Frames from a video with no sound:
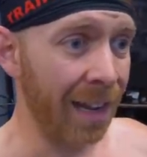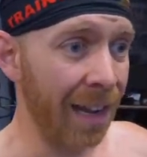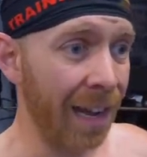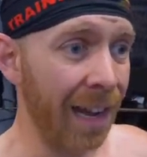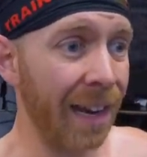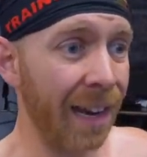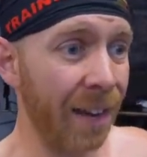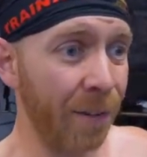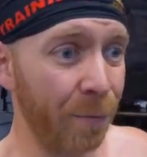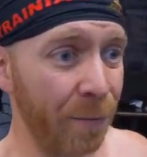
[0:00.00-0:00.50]

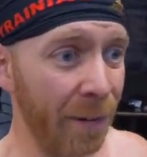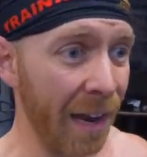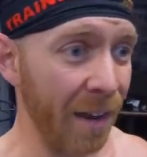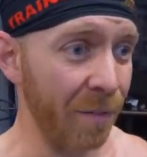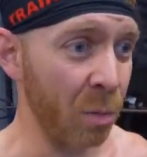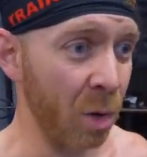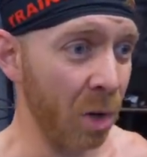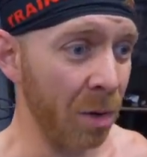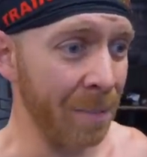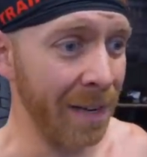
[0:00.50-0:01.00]
I got
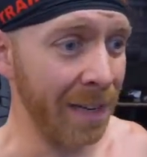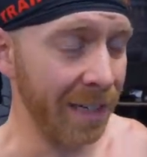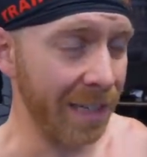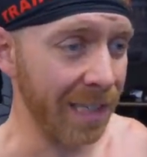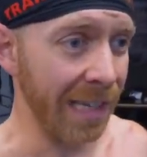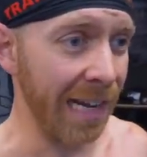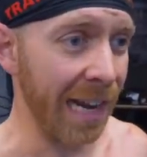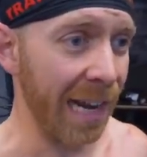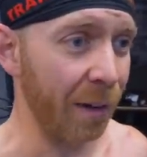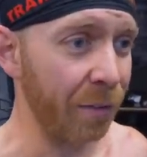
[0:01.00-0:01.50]
5 more
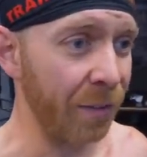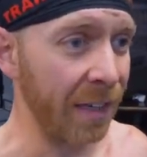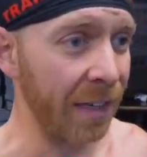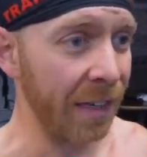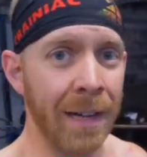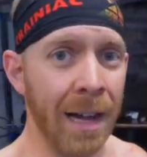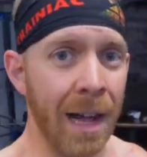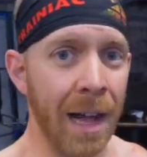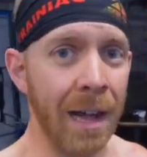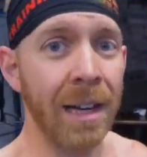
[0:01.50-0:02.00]
minutes
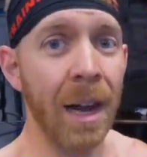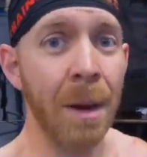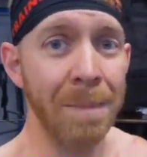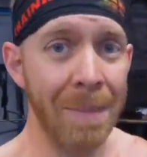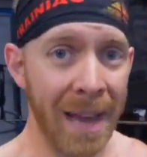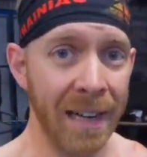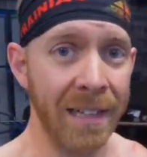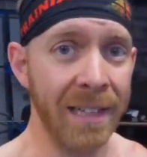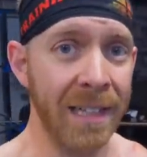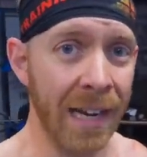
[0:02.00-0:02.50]
left. I'll come
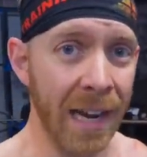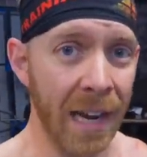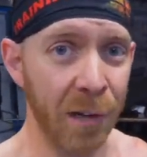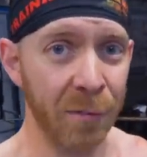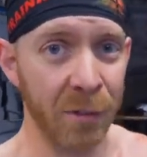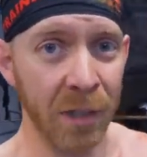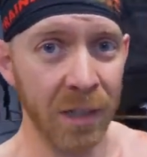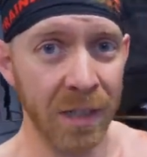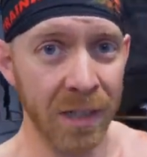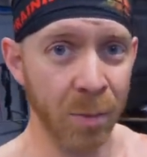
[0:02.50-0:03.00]
back to you
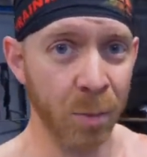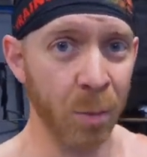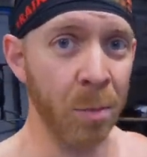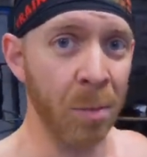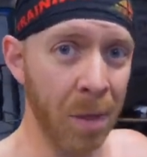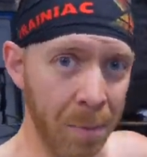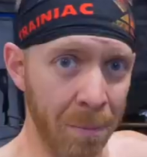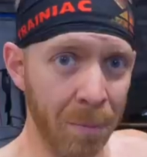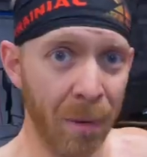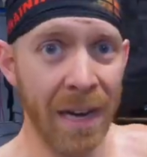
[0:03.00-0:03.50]
after this when
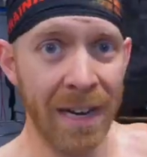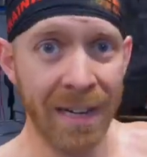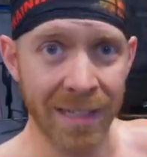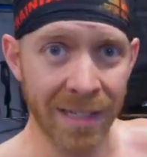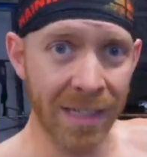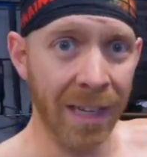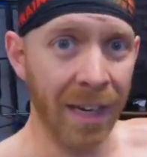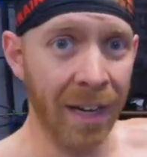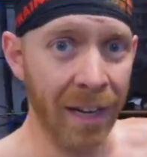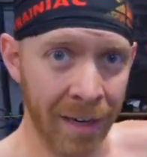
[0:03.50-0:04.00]
my brain
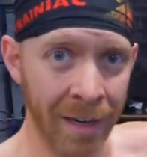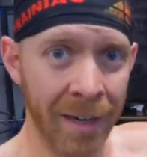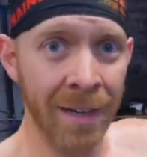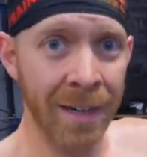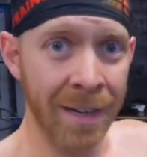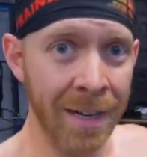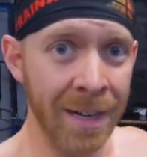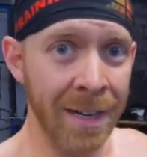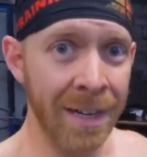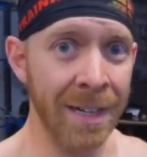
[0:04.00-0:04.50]
is
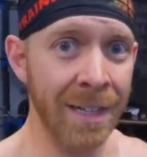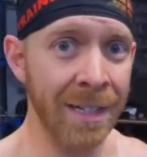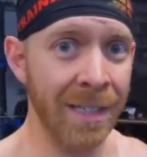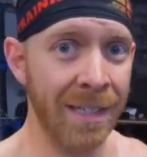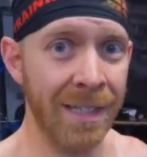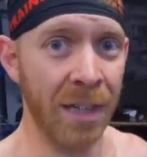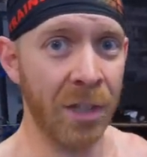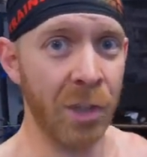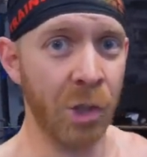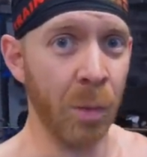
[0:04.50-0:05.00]

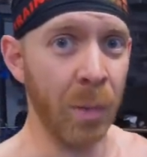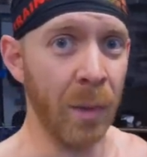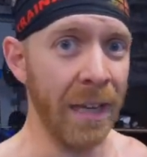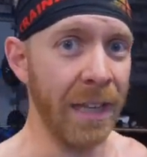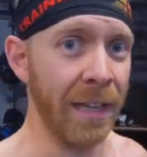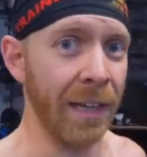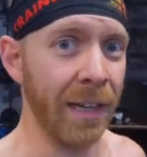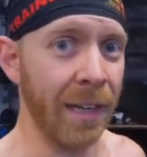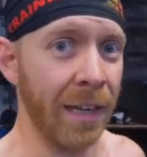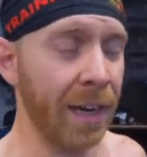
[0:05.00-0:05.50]
situated.